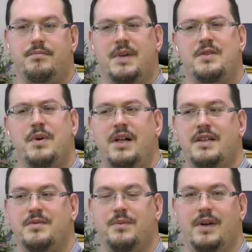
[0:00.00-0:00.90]
as well
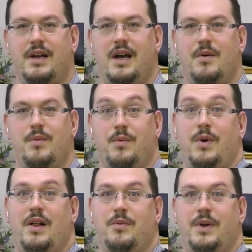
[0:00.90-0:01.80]
as, um,
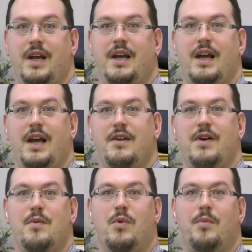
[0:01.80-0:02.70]
while we
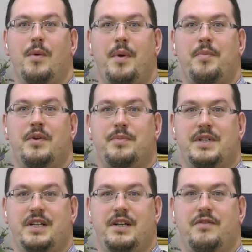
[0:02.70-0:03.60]
invite more and more people,
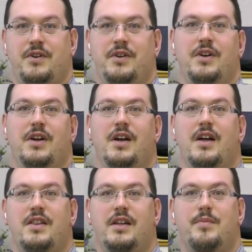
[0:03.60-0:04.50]
particularly for
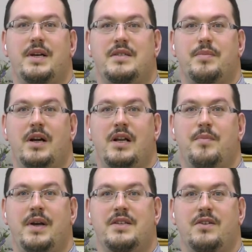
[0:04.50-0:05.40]
the Olympics and
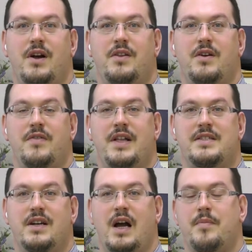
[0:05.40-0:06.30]
Paralympics or other
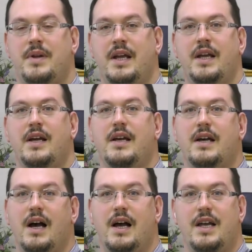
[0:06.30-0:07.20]
events that are happening
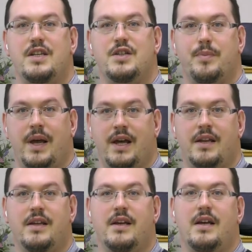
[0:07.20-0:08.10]
uh, in
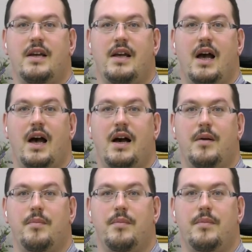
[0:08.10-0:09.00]
Japan,
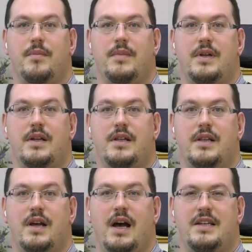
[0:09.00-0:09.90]
um,
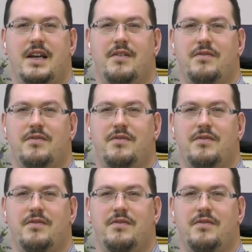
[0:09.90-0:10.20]
the idea of